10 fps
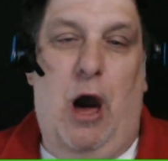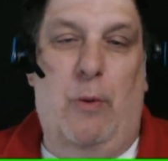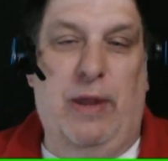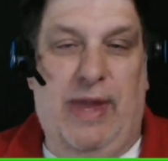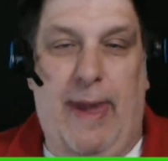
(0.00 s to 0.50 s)

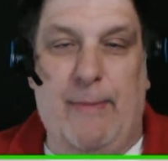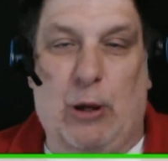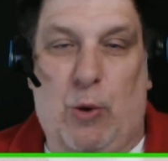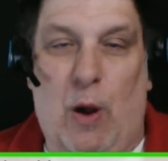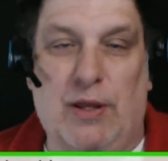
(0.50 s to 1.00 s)
we came
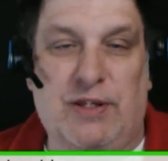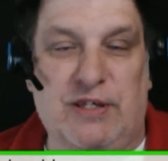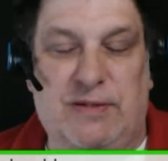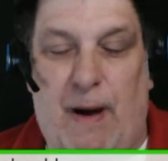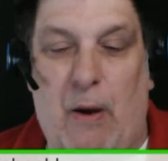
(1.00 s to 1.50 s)
across
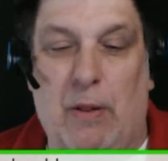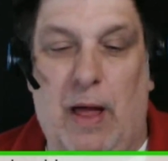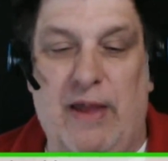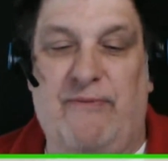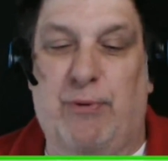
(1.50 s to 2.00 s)
this
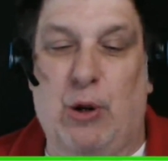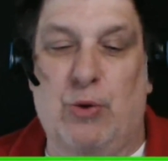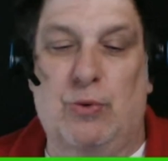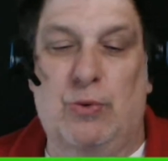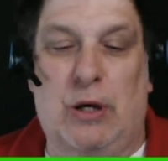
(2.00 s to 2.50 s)
PowerLife
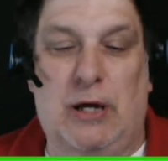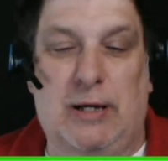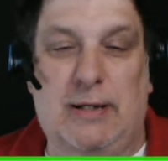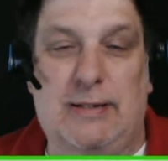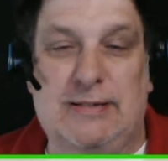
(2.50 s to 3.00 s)

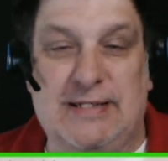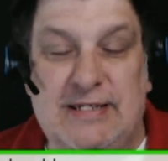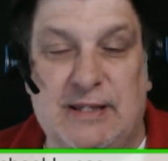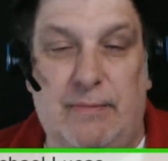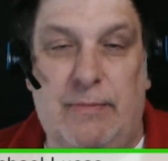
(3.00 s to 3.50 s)
Pro
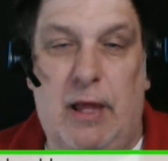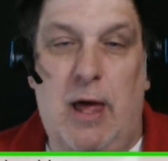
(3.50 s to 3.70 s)
system,